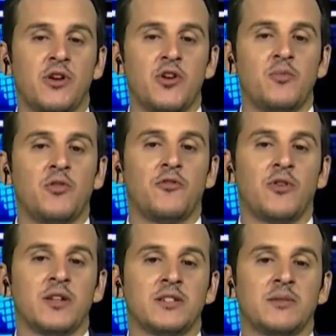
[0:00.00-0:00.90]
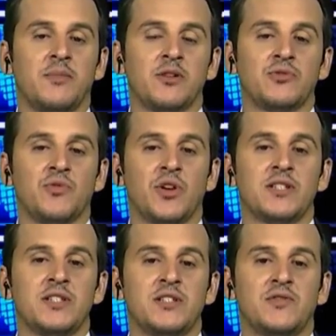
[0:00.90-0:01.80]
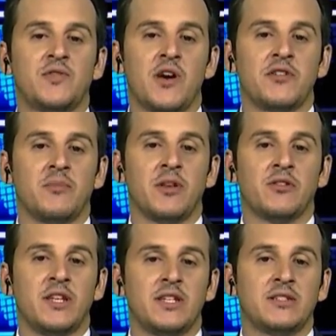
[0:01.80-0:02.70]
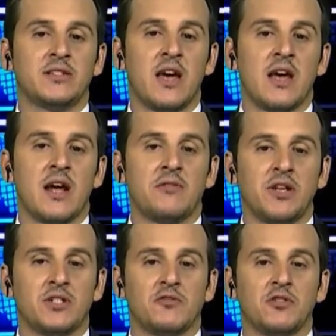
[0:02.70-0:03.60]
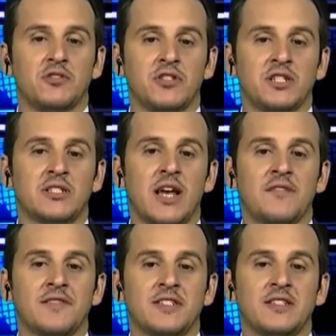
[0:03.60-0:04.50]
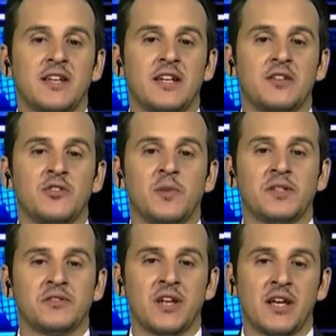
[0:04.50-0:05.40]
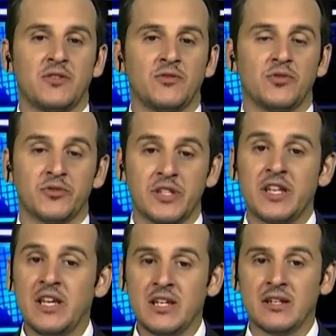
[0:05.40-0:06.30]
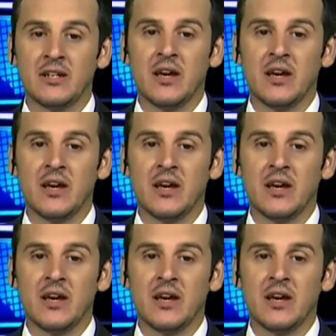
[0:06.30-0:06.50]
prayer, Pope Francis appeals for a ceasefire in the Middle East, a release of hostages, and facilitating humanitarian aid to those in need.